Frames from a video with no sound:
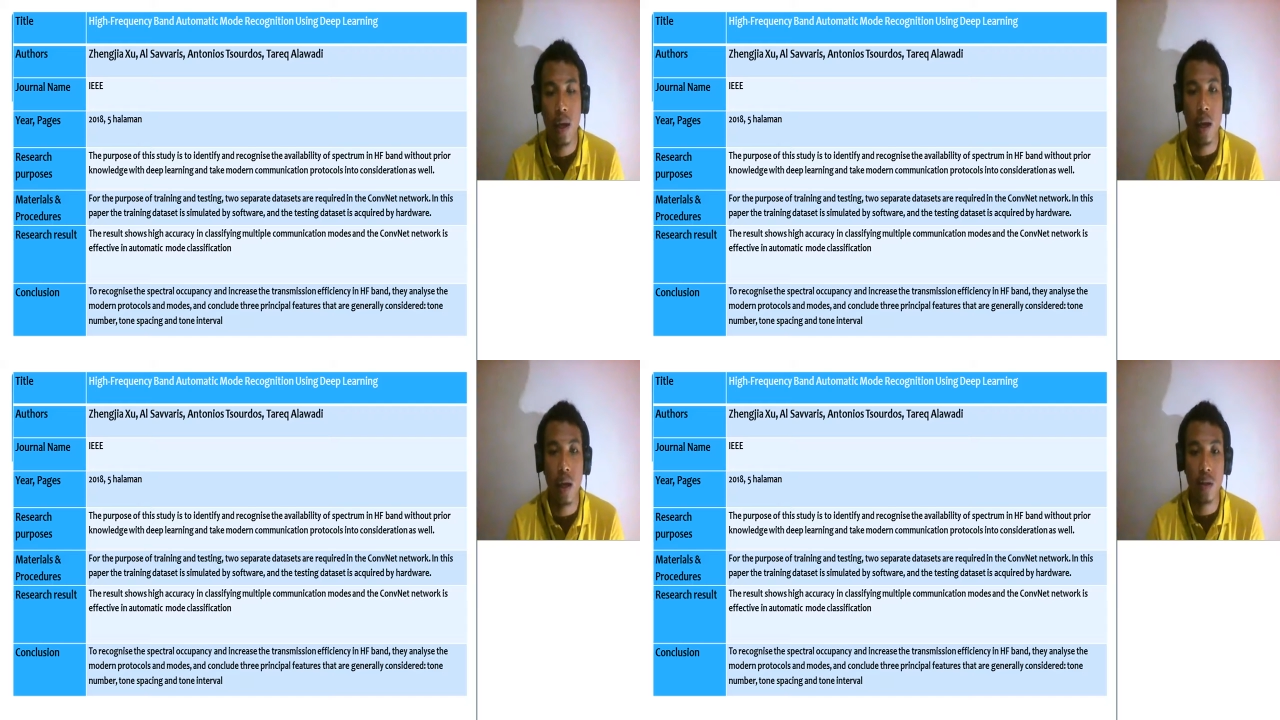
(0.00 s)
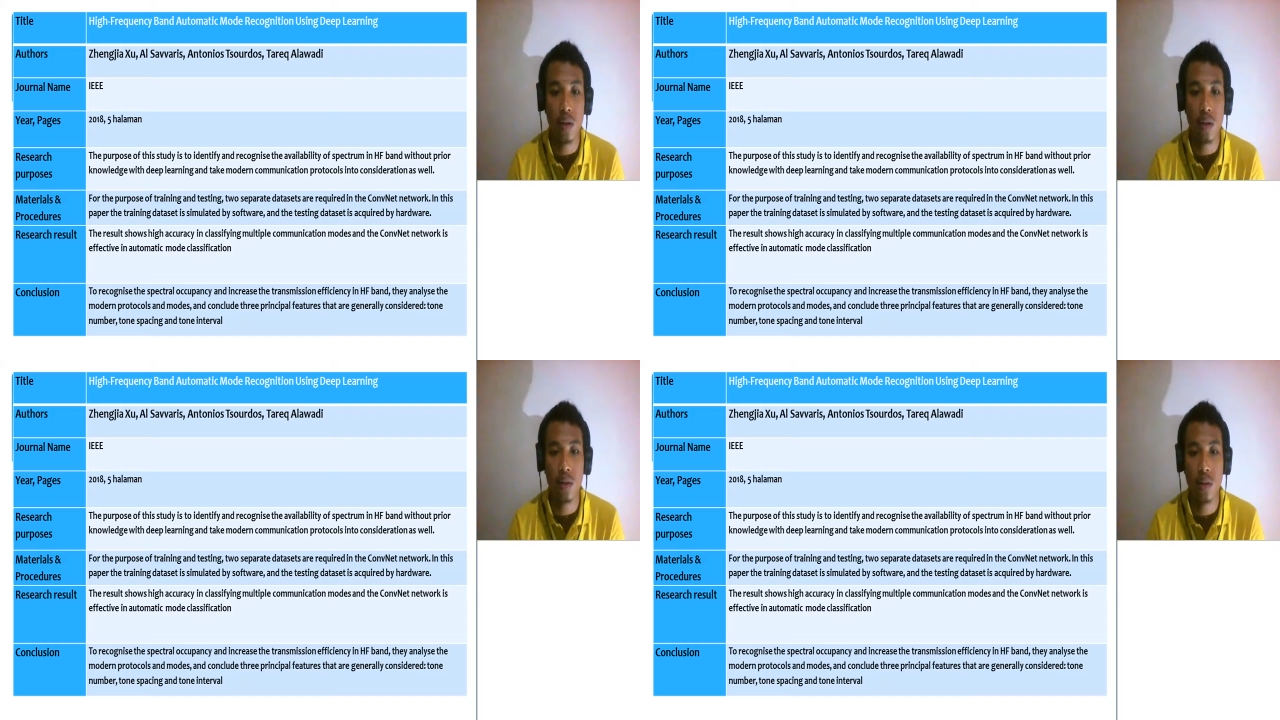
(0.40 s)
and
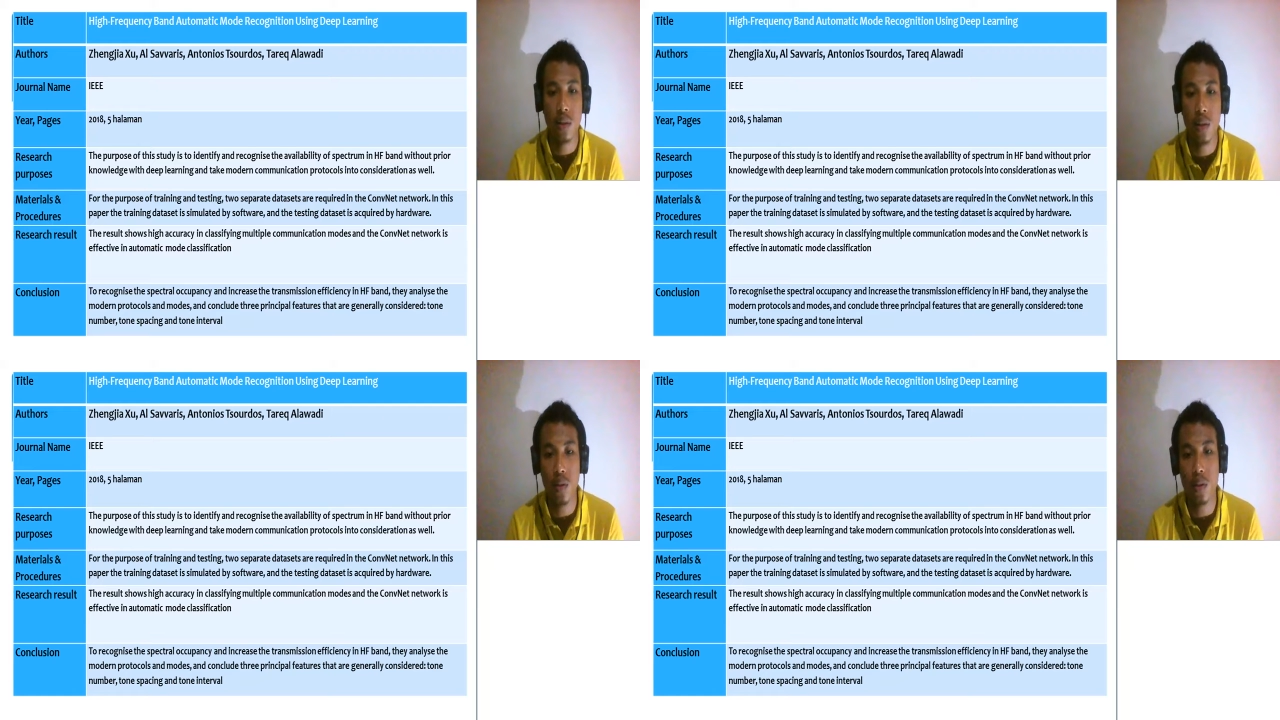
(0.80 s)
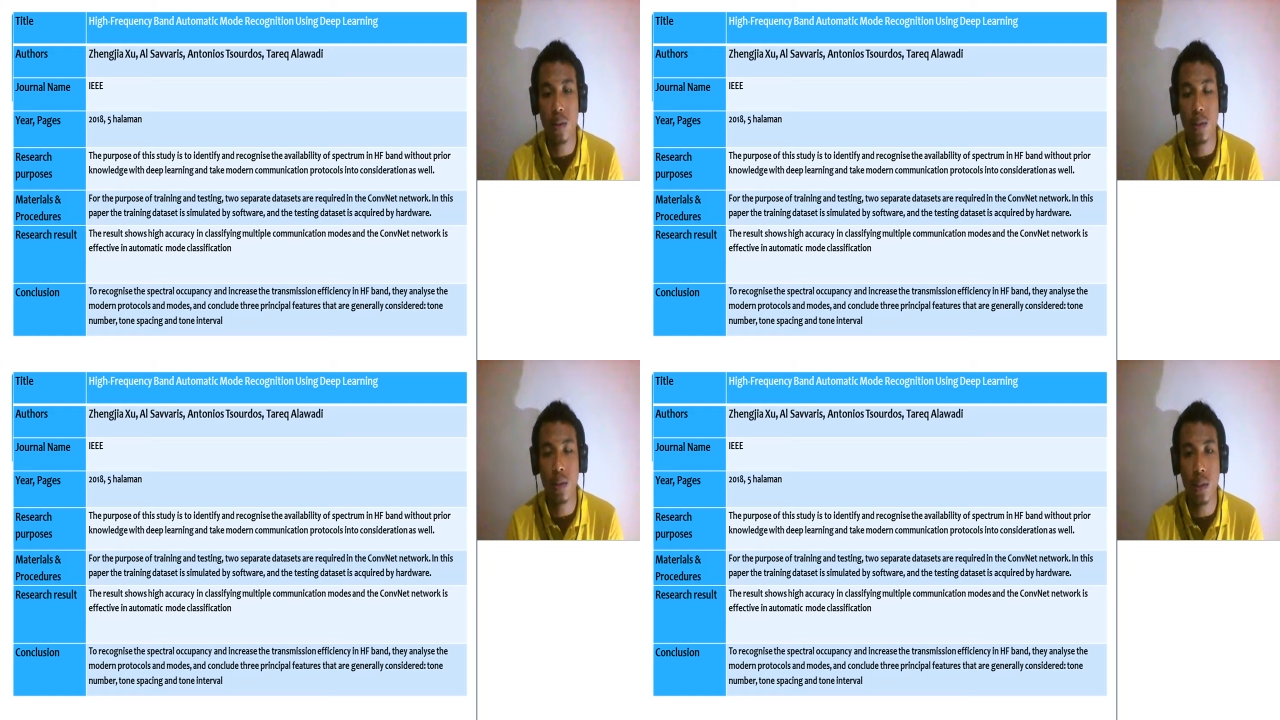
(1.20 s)
conclude
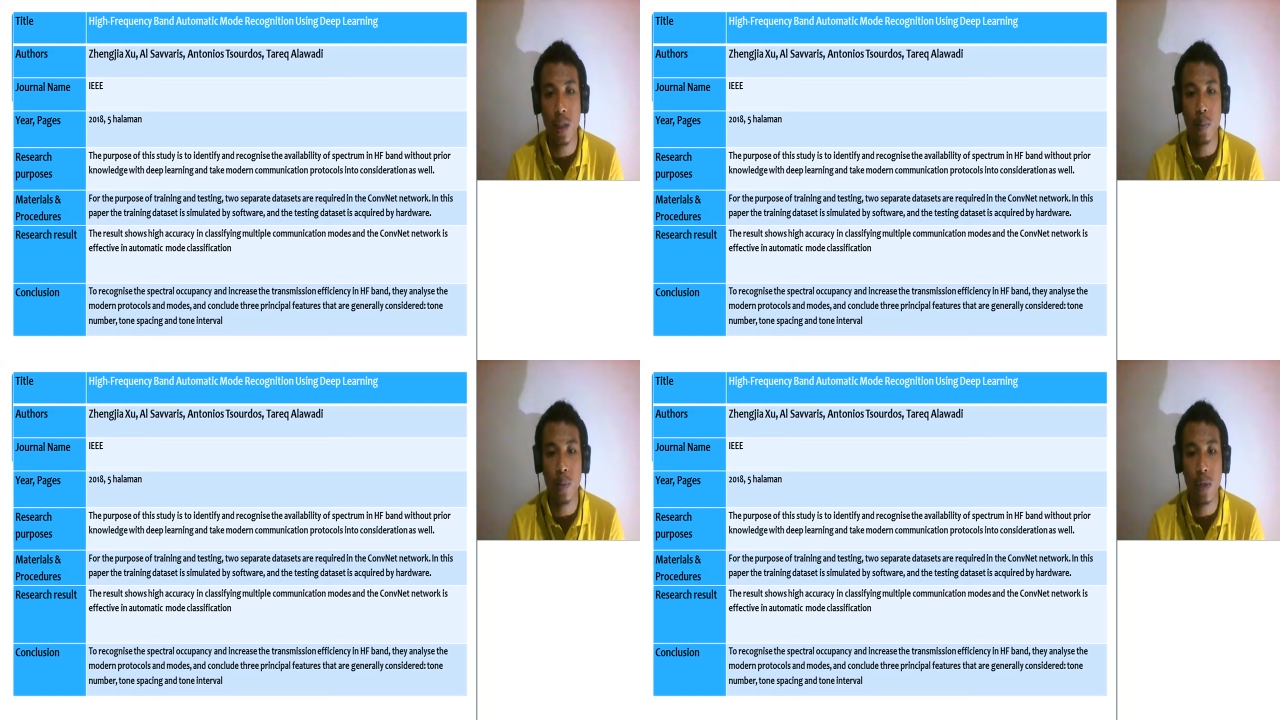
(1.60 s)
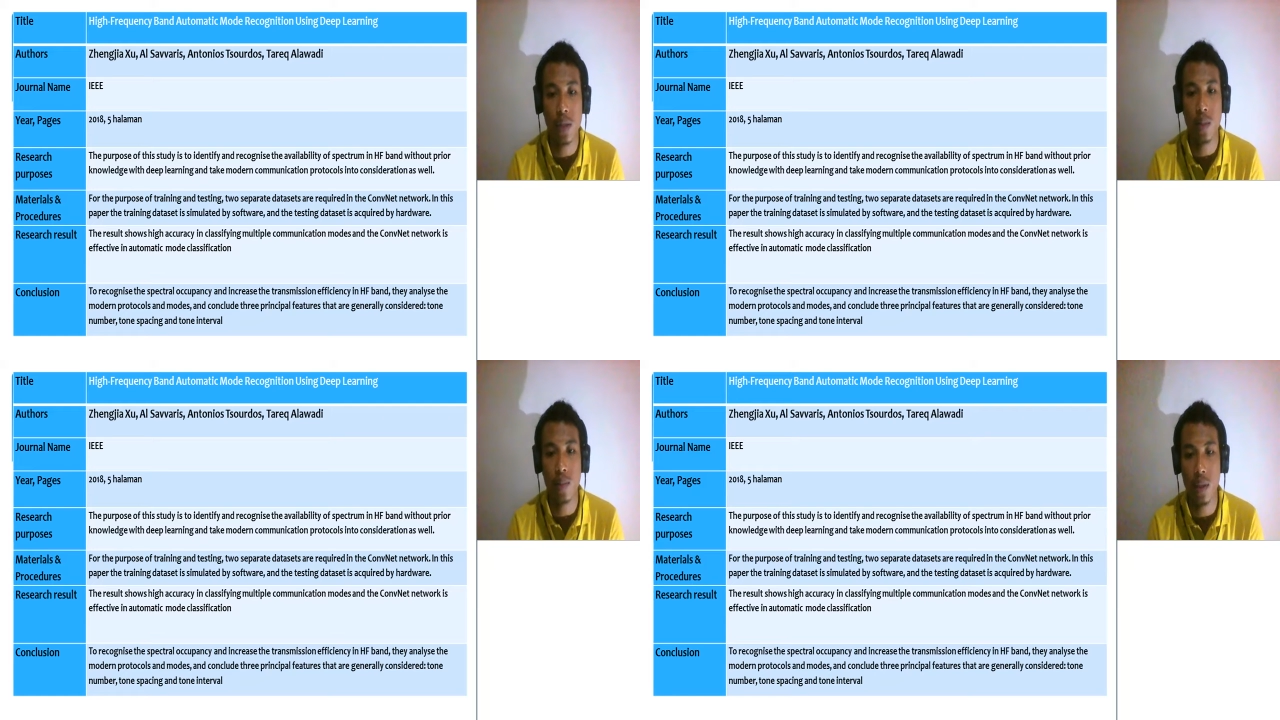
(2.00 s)
3
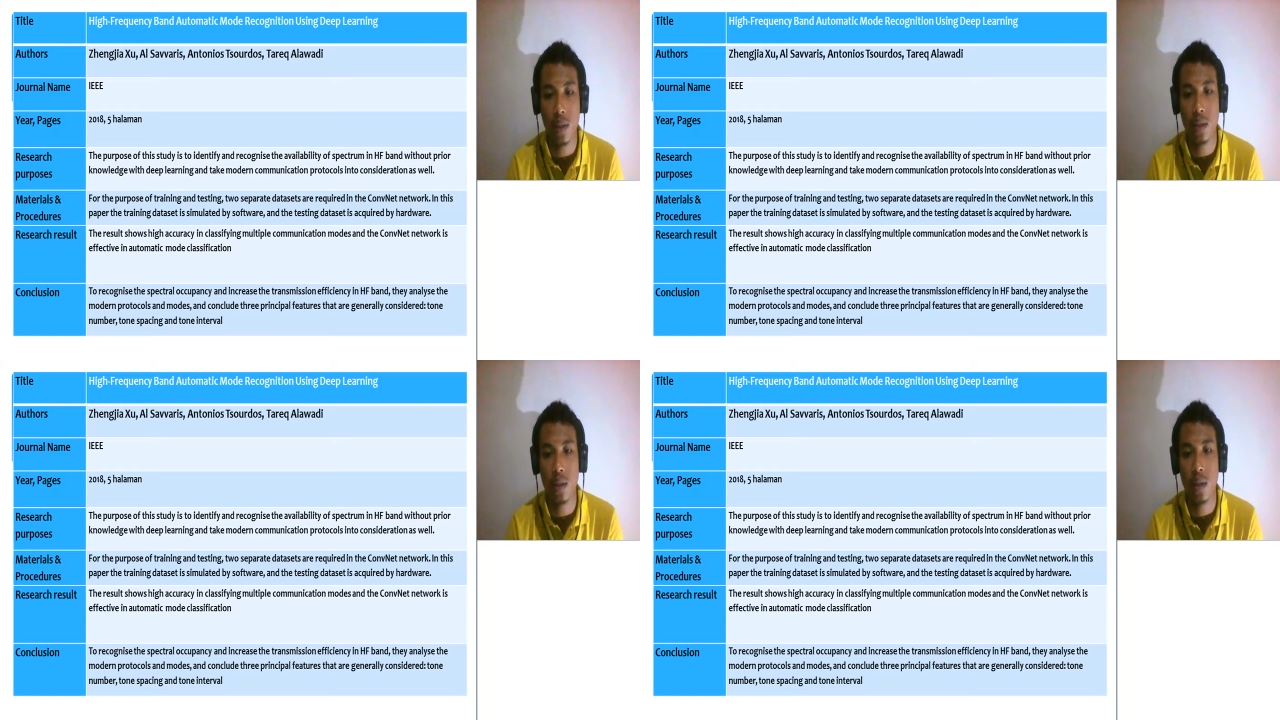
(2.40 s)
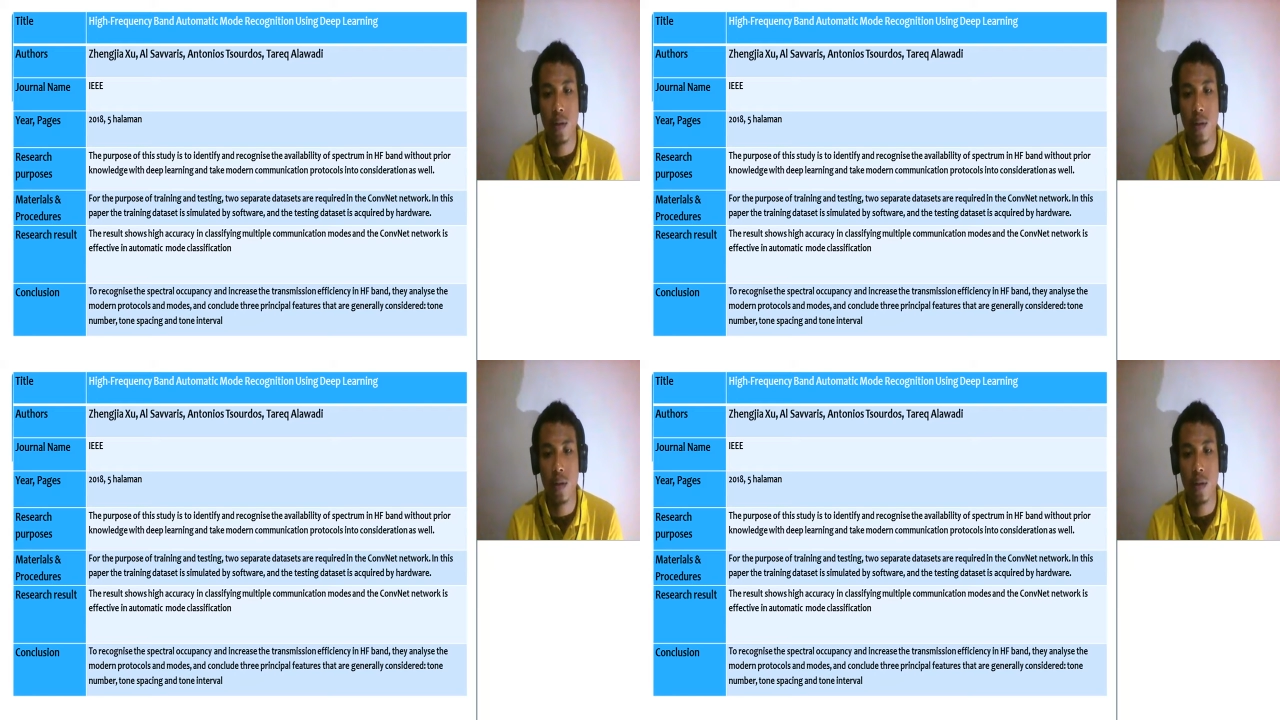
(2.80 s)
principal